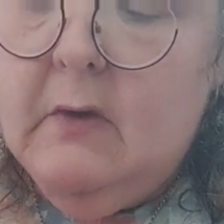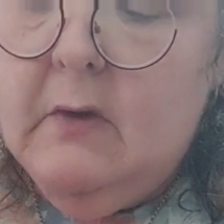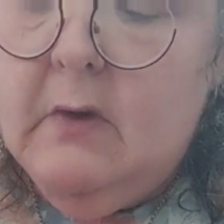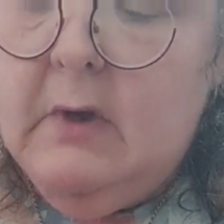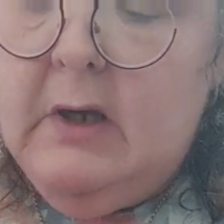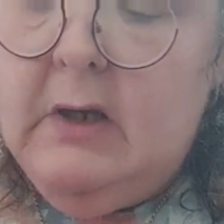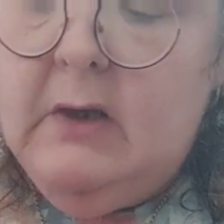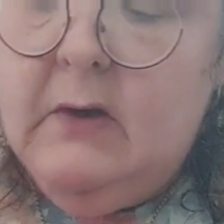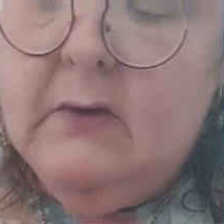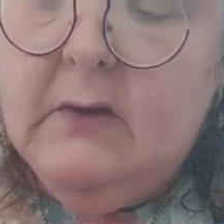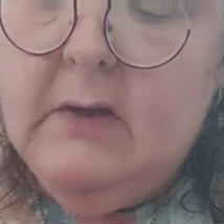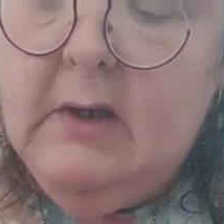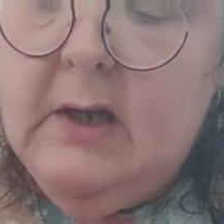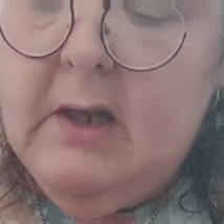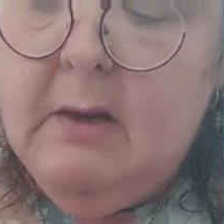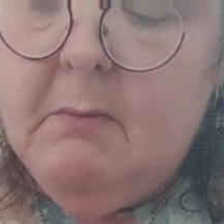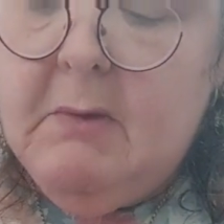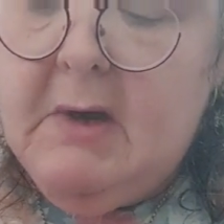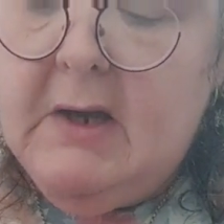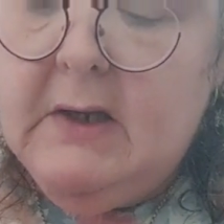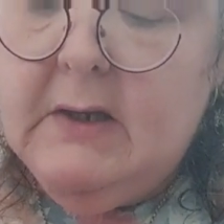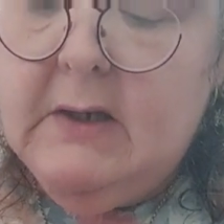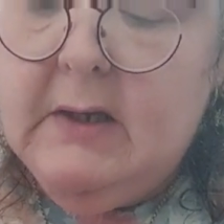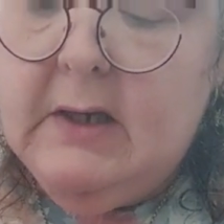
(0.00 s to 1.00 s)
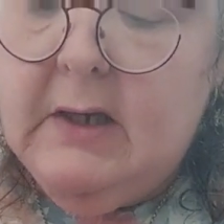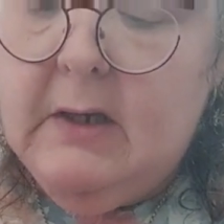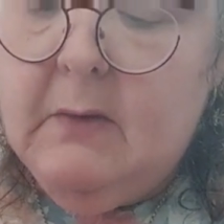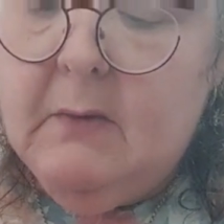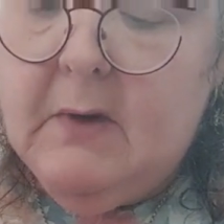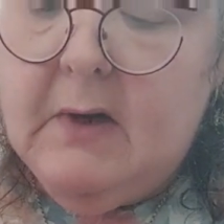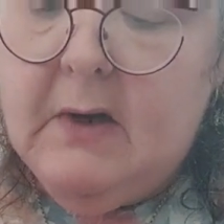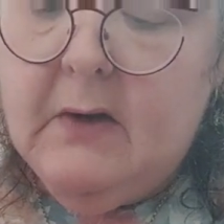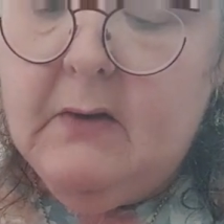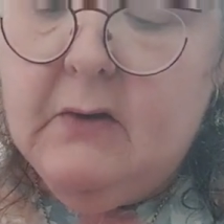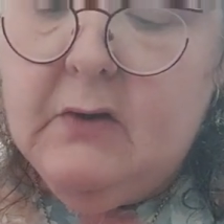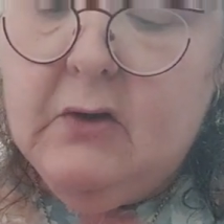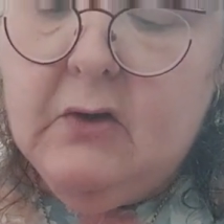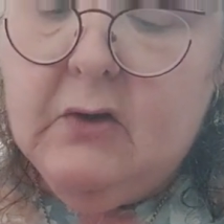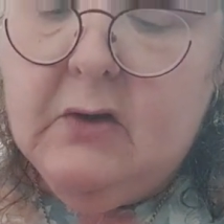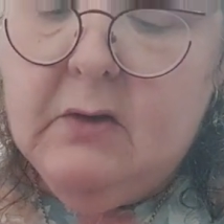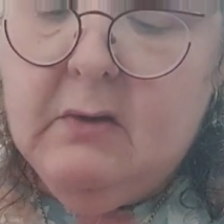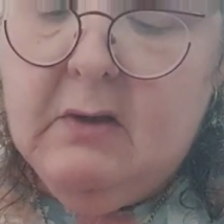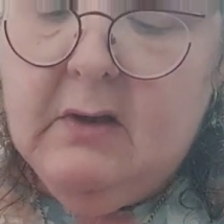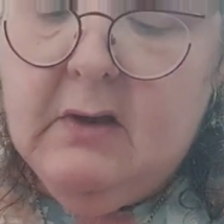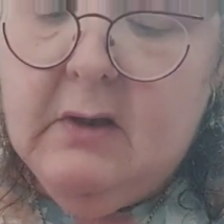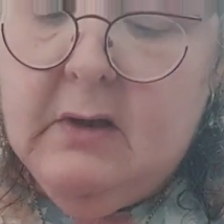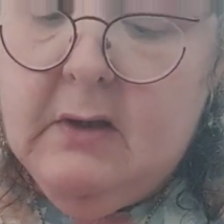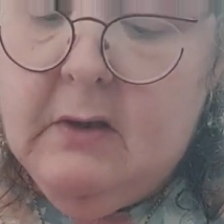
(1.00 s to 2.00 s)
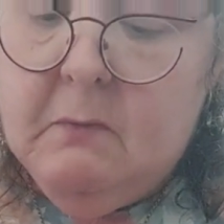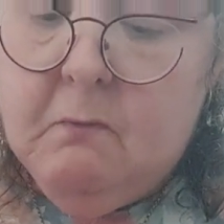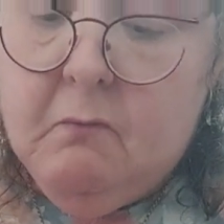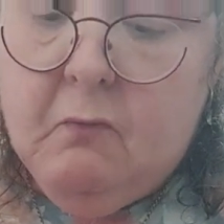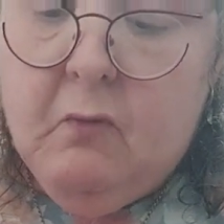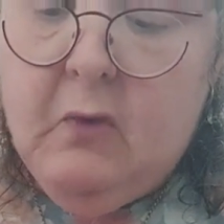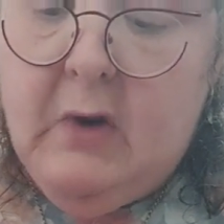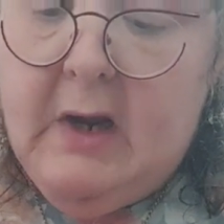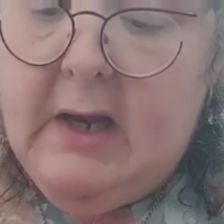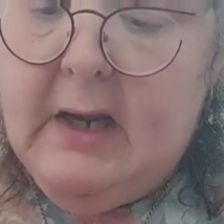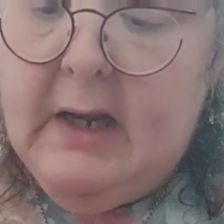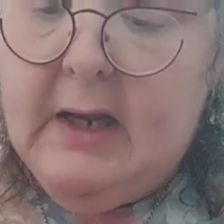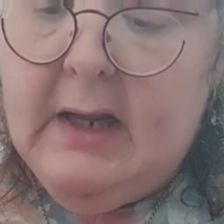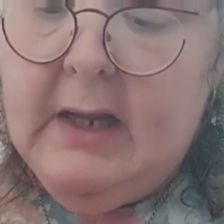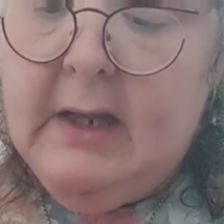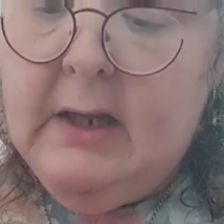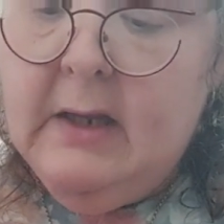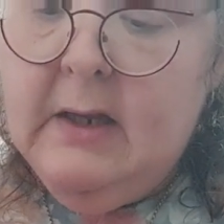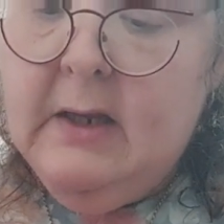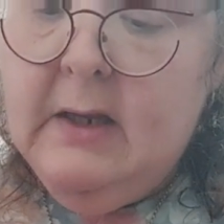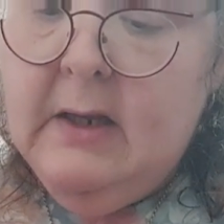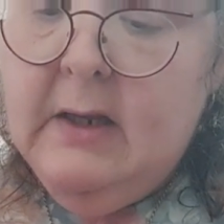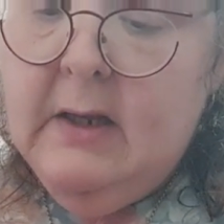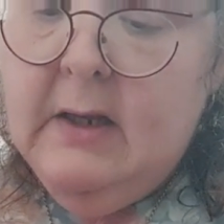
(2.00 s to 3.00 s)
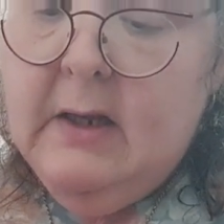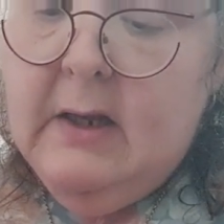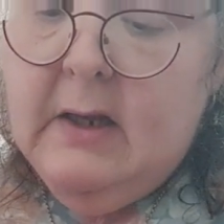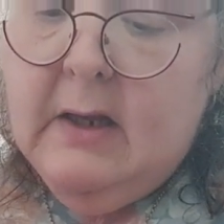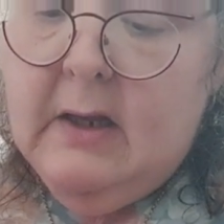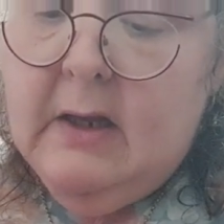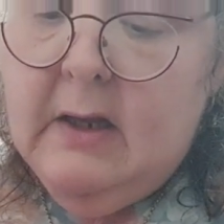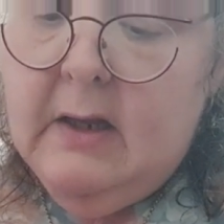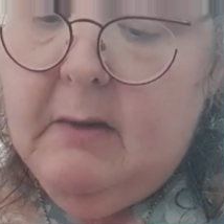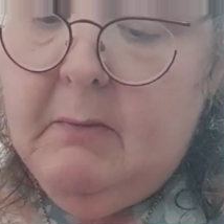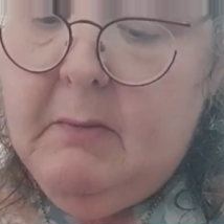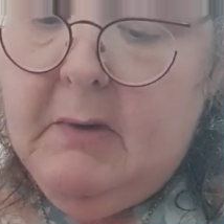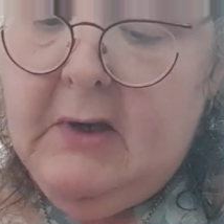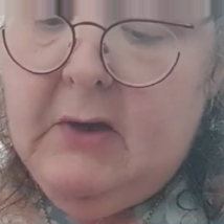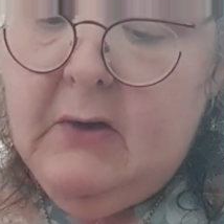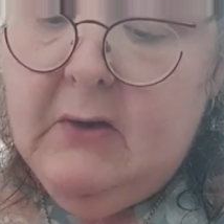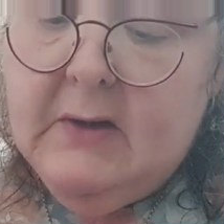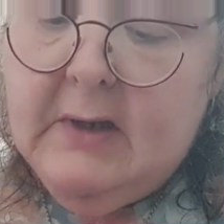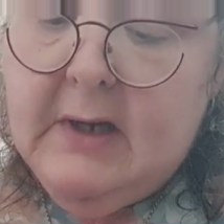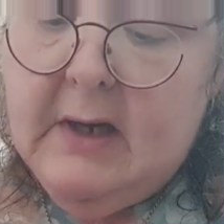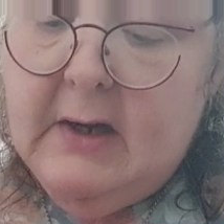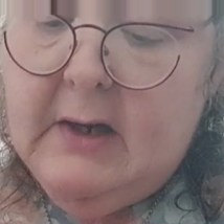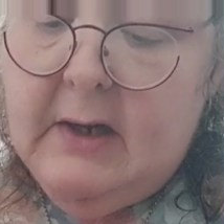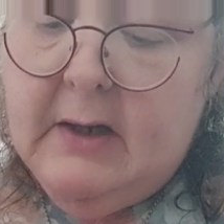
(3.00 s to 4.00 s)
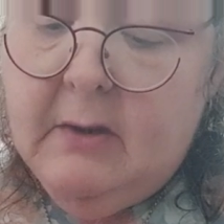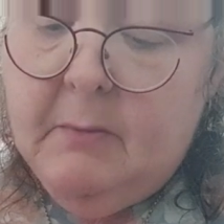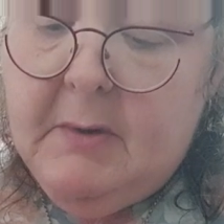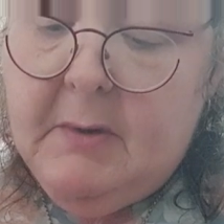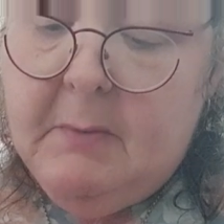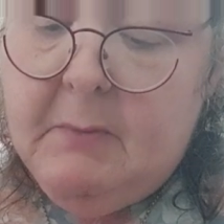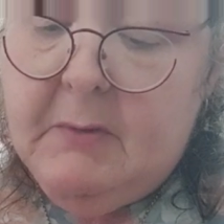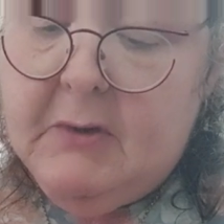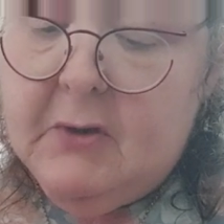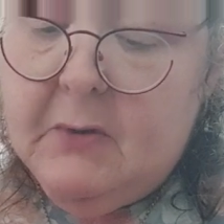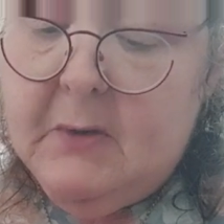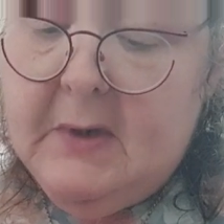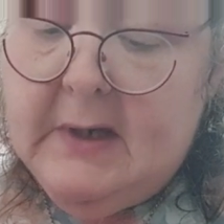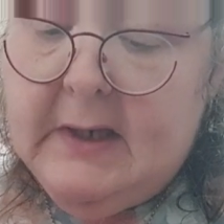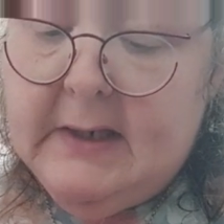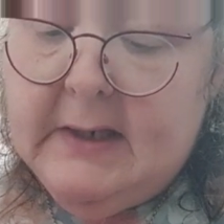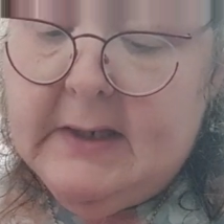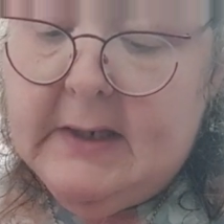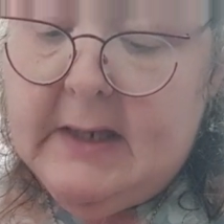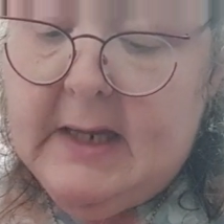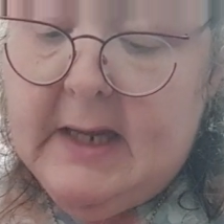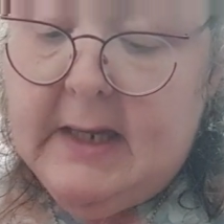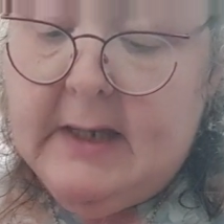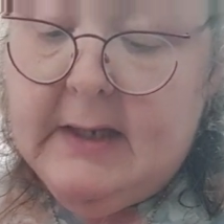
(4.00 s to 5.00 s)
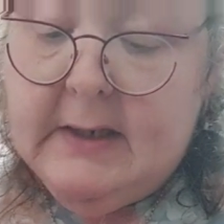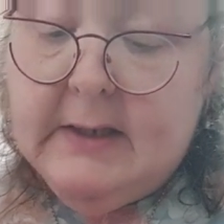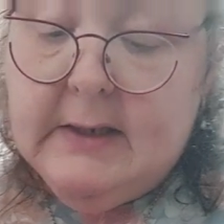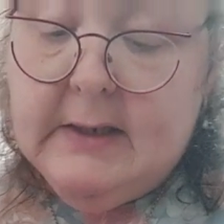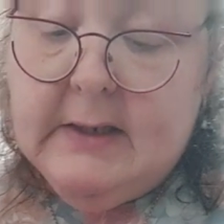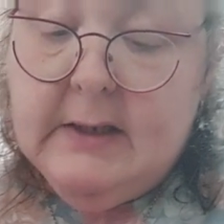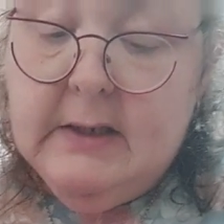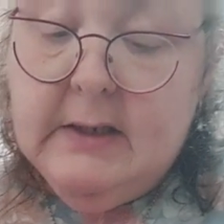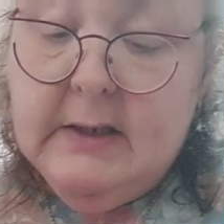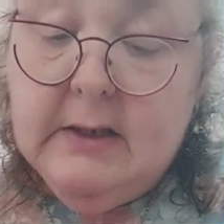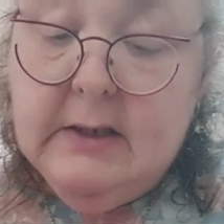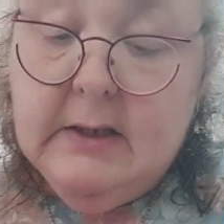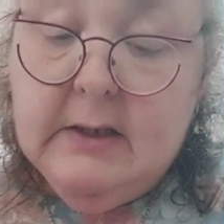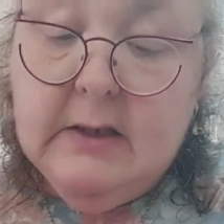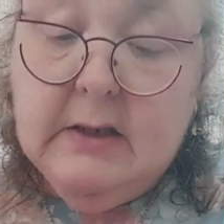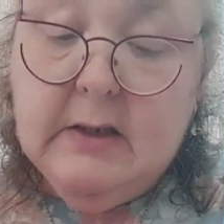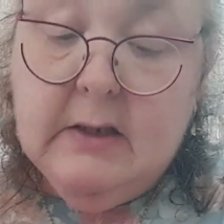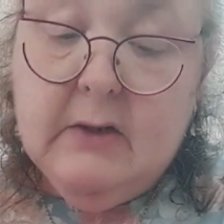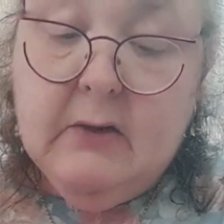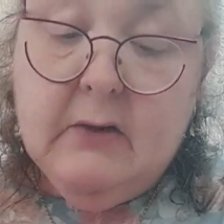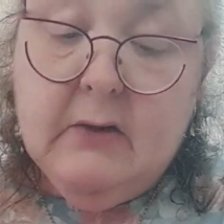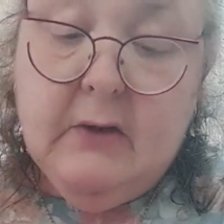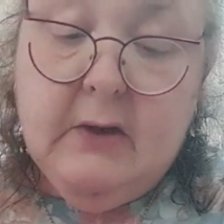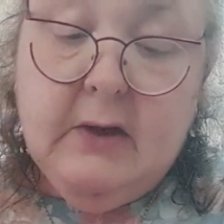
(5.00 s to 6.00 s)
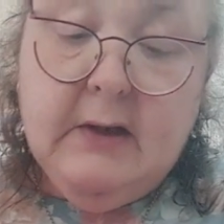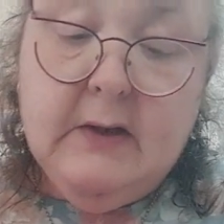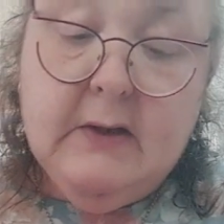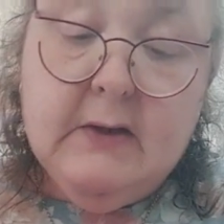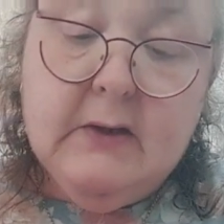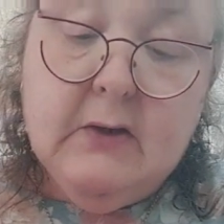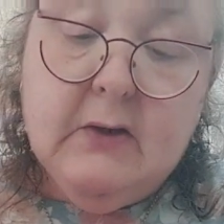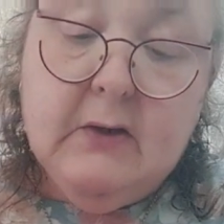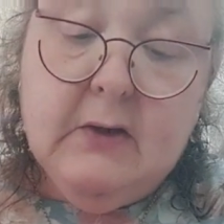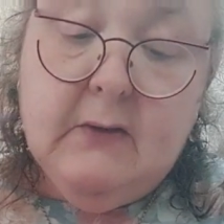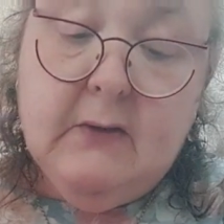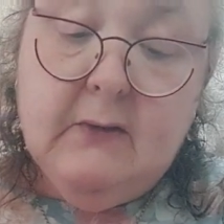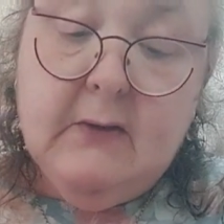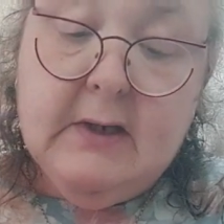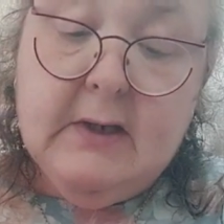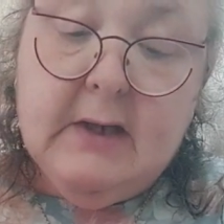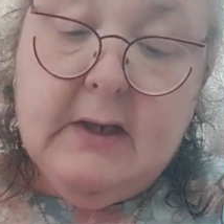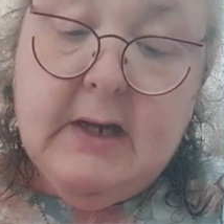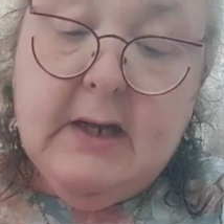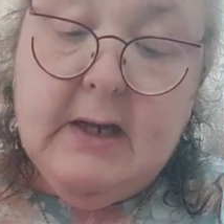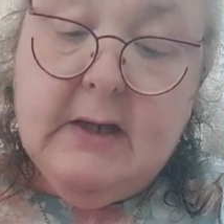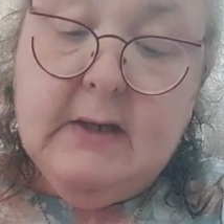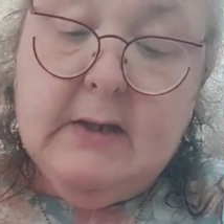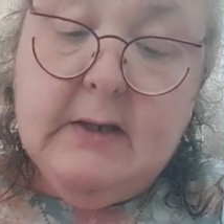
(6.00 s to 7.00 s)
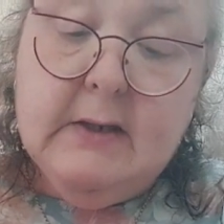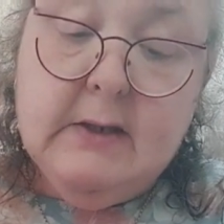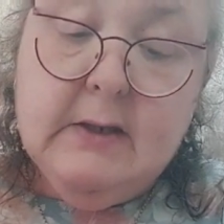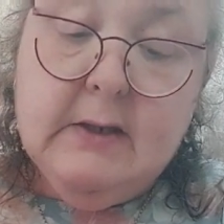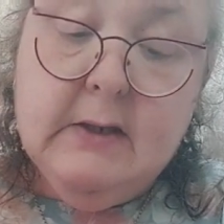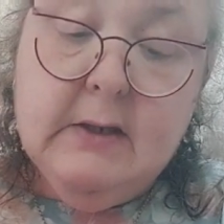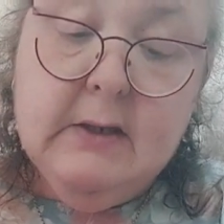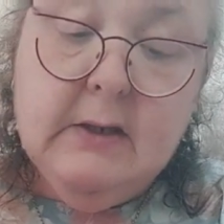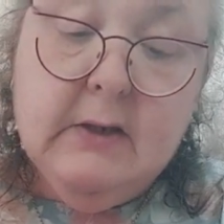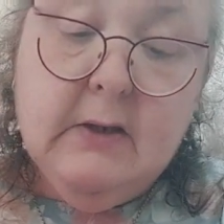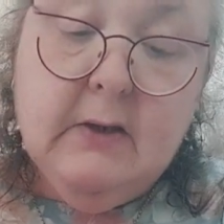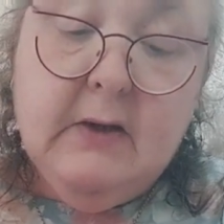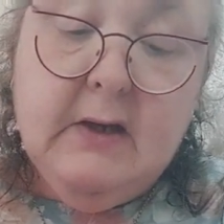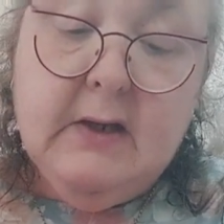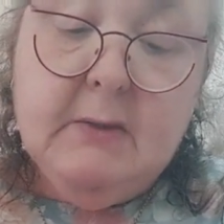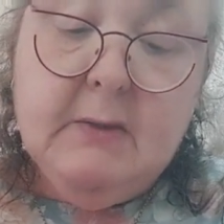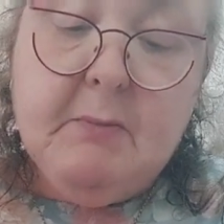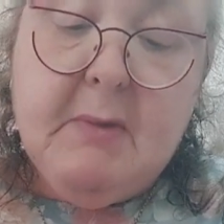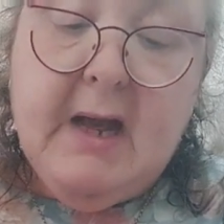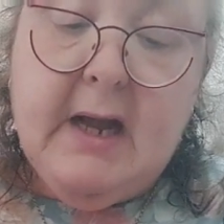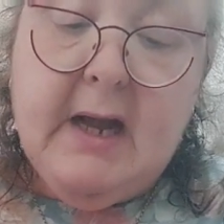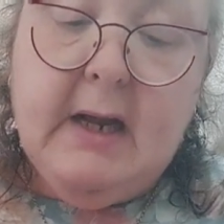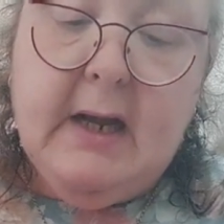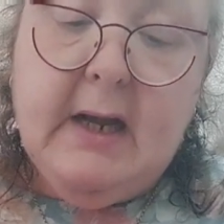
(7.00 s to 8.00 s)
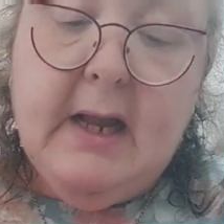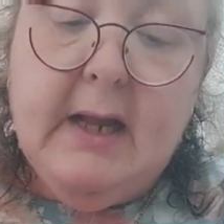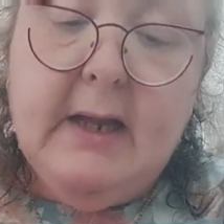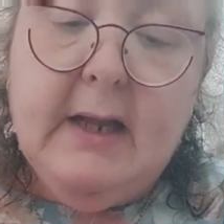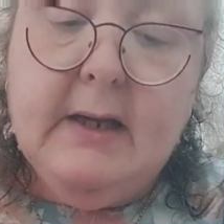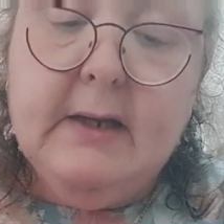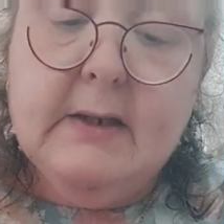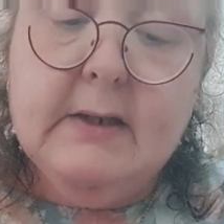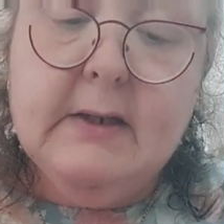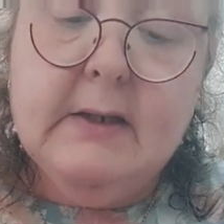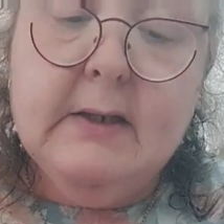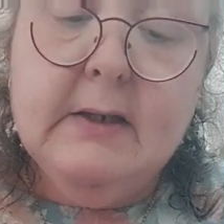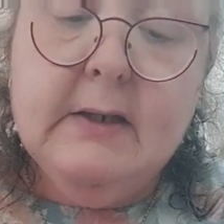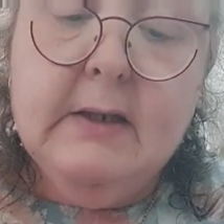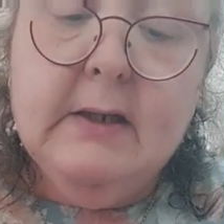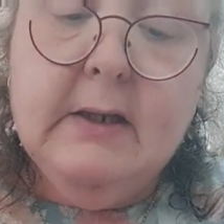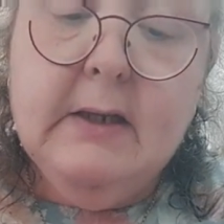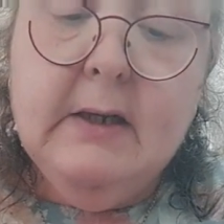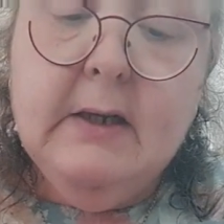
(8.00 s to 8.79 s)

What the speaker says: He doesn't get matted anywhere else, just really. He does go a little bit between his legs, on the inside of his legs, on his back legs.